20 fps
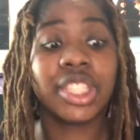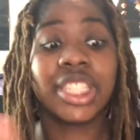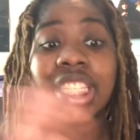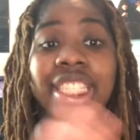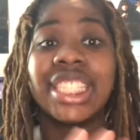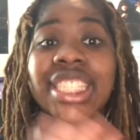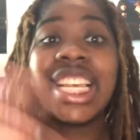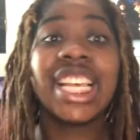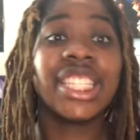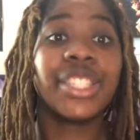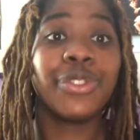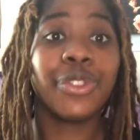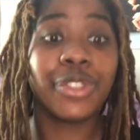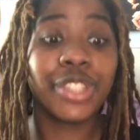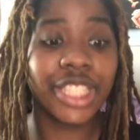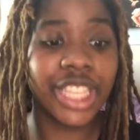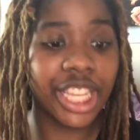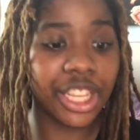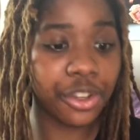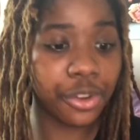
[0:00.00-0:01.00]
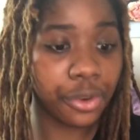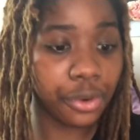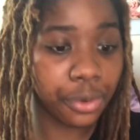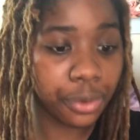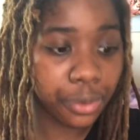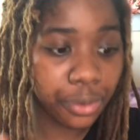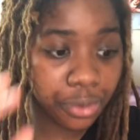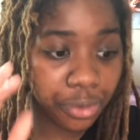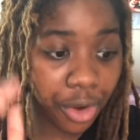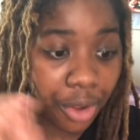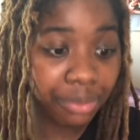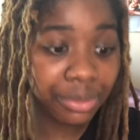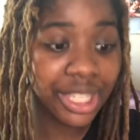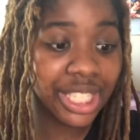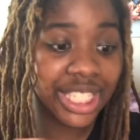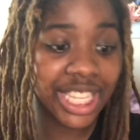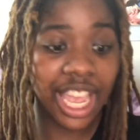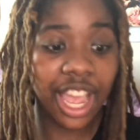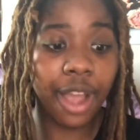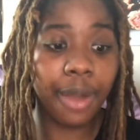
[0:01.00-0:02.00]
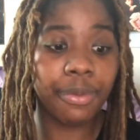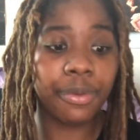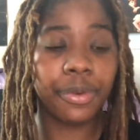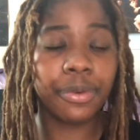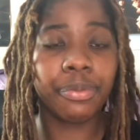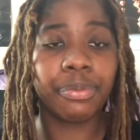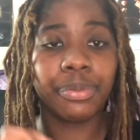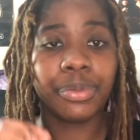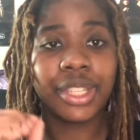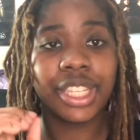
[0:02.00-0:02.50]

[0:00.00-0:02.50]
successful single from this album